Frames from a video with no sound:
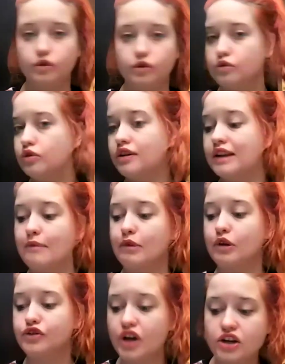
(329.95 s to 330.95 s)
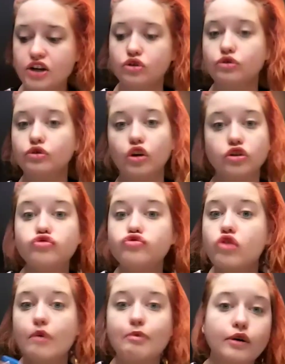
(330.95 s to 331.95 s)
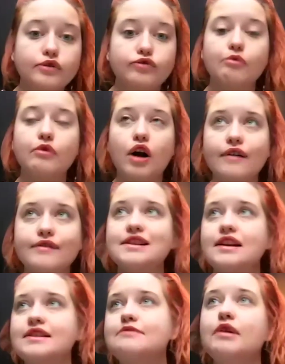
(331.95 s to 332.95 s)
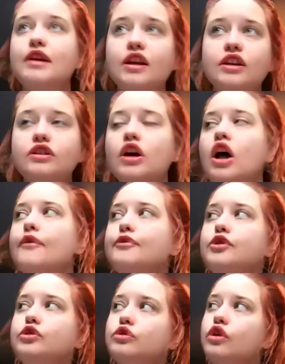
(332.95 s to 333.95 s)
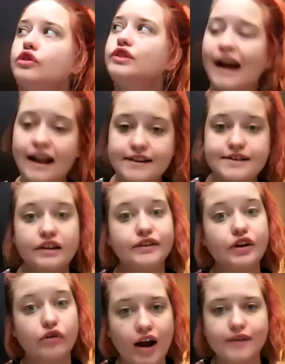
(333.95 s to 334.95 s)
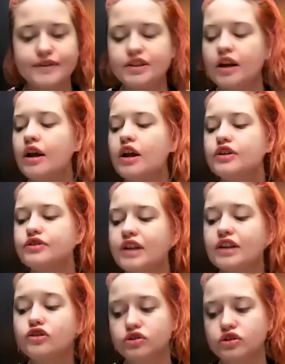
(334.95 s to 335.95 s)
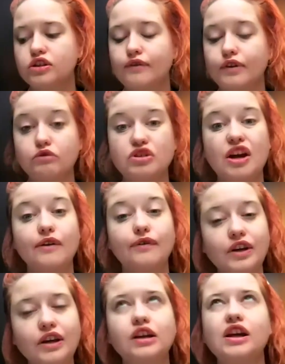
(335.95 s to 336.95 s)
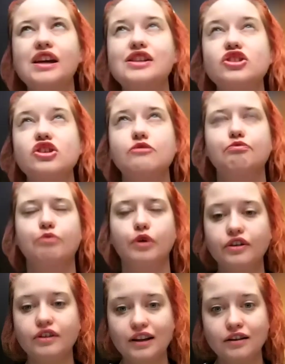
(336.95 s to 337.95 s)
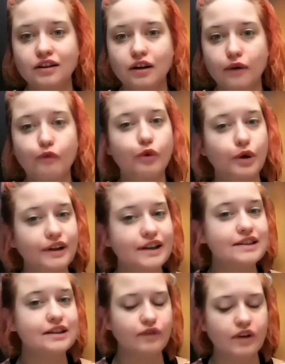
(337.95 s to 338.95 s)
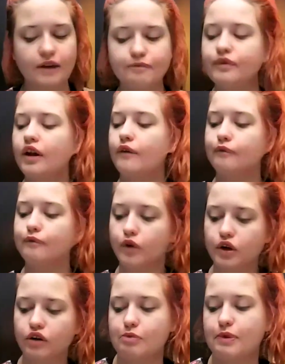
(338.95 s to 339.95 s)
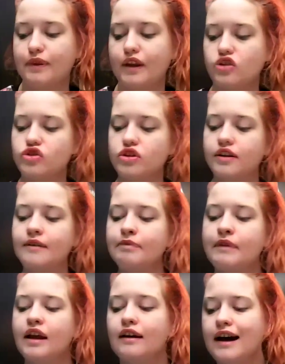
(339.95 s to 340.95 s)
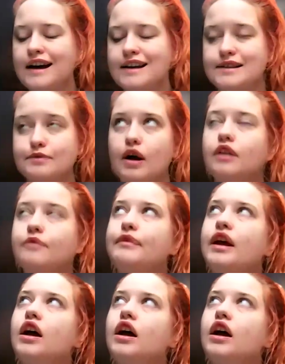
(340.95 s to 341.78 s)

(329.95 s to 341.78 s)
You do not double judge, you do not drop out from rounds last minute, you do not cancel the rounds. So that's also something which I think it's important for the CV, for your reputation as well.